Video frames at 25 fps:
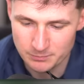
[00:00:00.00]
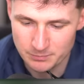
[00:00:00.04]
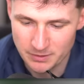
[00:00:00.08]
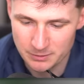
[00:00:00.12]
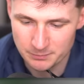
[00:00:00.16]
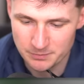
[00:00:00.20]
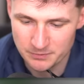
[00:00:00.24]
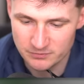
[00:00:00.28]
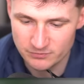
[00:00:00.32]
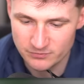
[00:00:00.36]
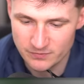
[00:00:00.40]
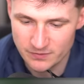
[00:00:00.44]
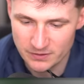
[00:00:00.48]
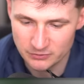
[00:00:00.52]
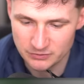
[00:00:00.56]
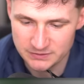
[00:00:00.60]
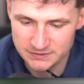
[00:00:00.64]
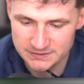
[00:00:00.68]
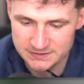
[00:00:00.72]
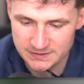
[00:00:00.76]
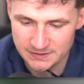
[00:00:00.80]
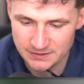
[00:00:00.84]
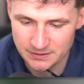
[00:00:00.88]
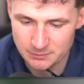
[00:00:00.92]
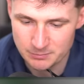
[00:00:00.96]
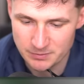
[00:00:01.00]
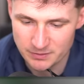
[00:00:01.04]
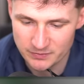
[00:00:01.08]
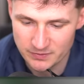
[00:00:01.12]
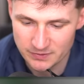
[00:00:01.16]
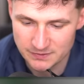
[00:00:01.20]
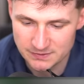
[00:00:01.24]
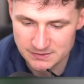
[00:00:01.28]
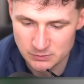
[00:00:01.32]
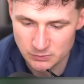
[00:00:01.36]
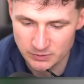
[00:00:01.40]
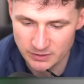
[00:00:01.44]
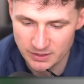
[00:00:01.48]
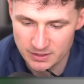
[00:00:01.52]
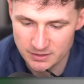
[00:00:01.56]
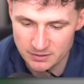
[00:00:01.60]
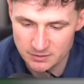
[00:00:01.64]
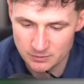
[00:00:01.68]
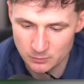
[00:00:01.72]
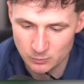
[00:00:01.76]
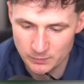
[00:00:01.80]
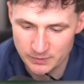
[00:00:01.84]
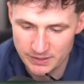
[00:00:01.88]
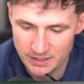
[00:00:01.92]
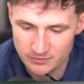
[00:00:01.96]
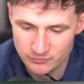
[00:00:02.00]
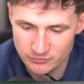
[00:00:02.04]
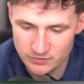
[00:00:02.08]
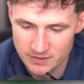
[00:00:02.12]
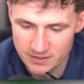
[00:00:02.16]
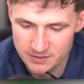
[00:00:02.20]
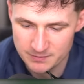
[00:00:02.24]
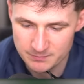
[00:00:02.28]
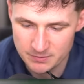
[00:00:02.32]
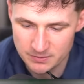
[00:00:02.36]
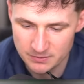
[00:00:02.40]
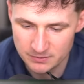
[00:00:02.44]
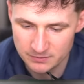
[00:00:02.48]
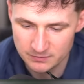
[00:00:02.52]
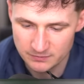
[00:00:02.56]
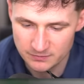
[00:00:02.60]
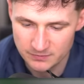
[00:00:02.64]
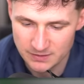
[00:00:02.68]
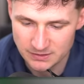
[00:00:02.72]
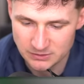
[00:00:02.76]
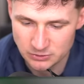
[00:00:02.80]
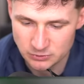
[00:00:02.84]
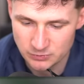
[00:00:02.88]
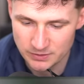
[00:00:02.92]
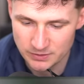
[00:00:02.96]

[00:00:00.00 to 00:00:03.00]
might be very sticky, but that's okay. We have time. That's